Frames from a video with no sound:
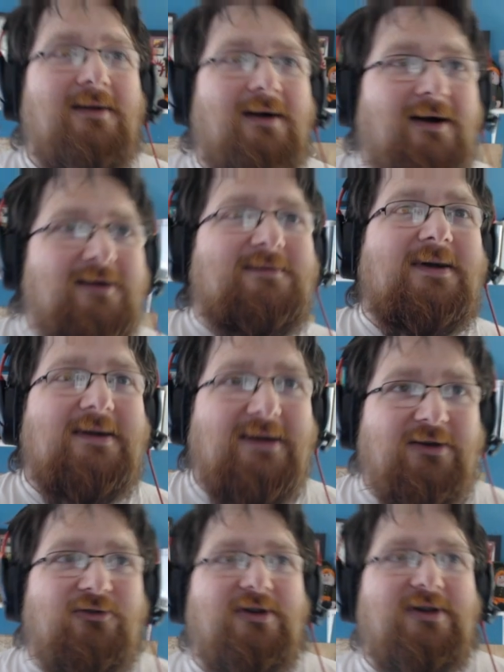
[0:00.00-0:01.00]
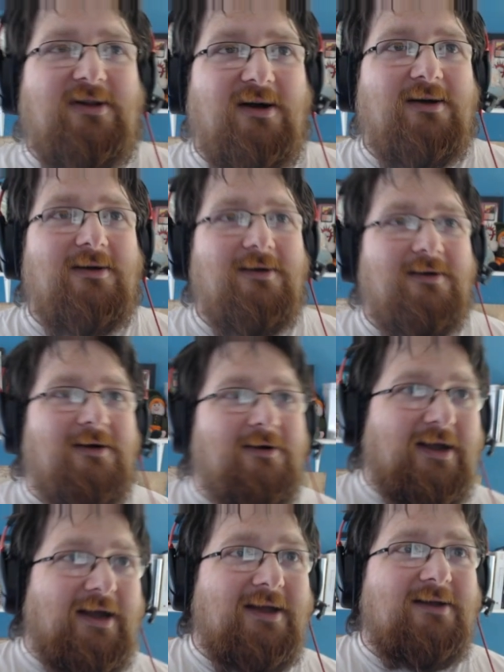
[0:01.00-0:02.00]
artifact legendary saga,
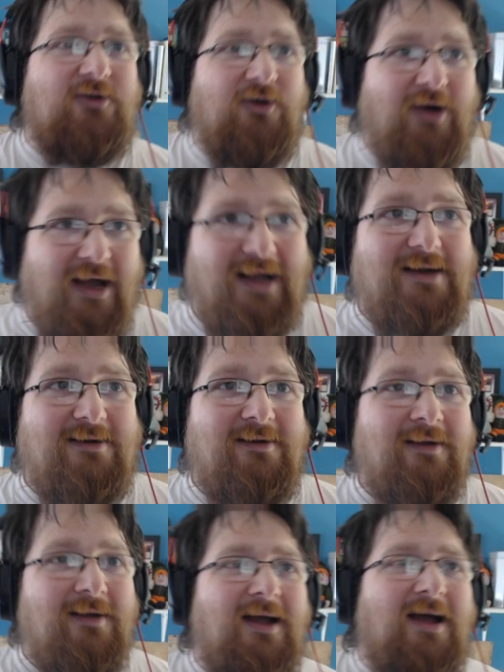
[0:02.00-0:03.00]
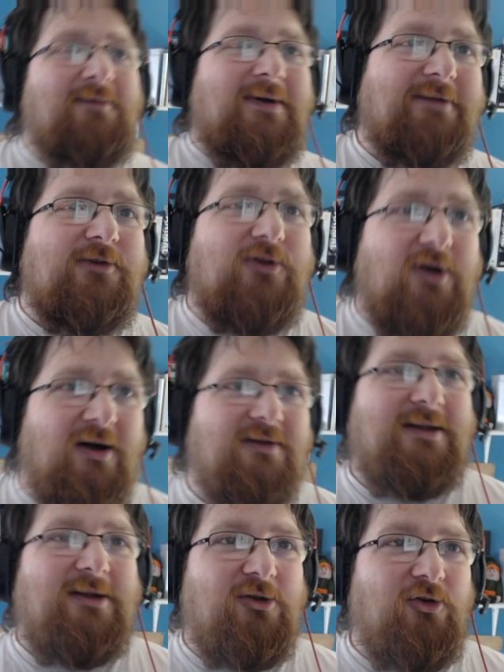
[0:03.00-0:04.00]
okay, to your hand, and whenever you cast
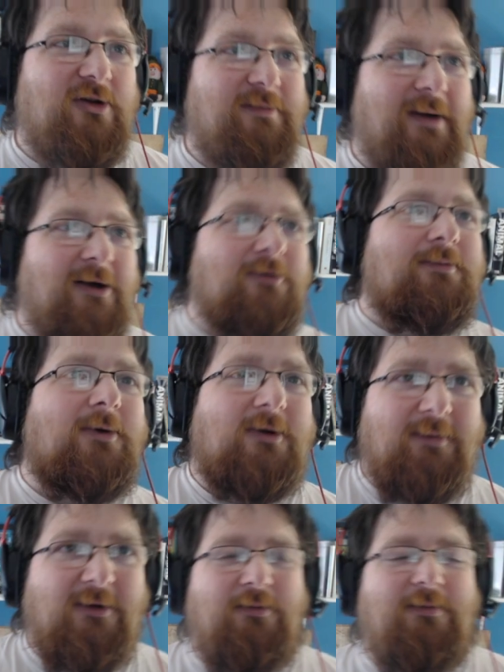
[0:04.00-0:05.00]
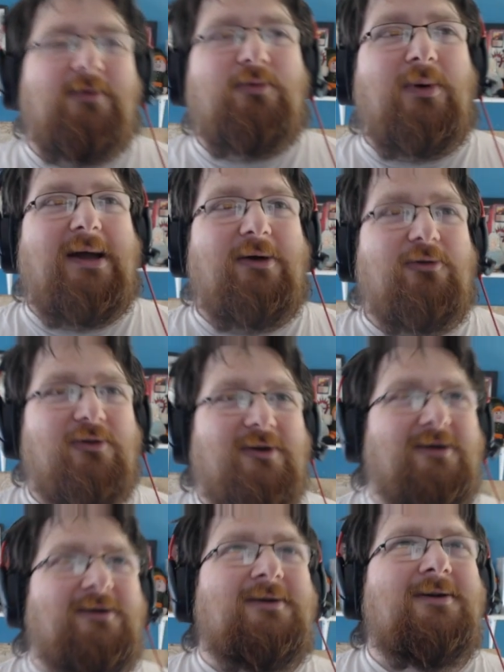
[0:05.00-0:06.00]
a historic spell, put a +1/+1 counter on her.